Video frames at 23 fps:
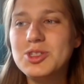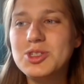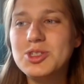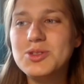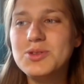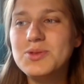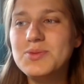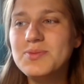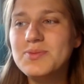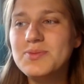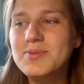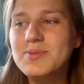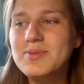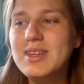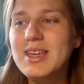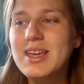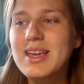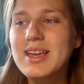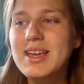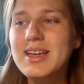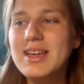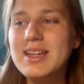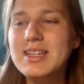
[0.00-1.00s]
just
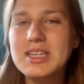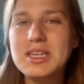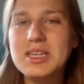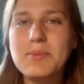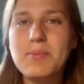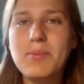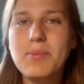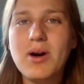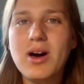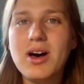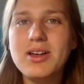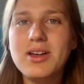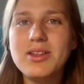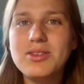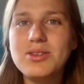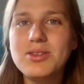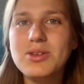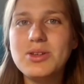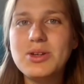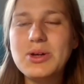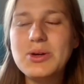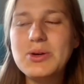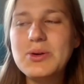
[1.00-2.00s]
take a
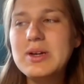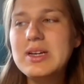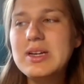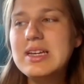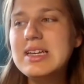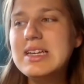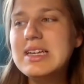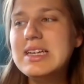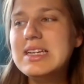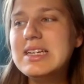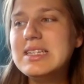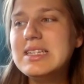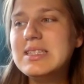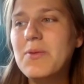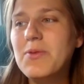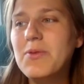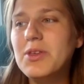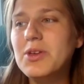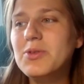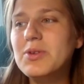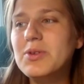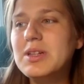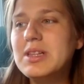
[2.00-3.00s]
bath, you know,
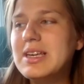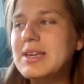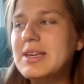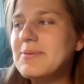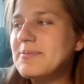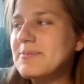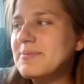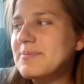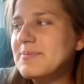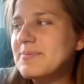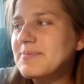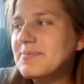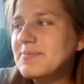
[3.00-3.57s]
something really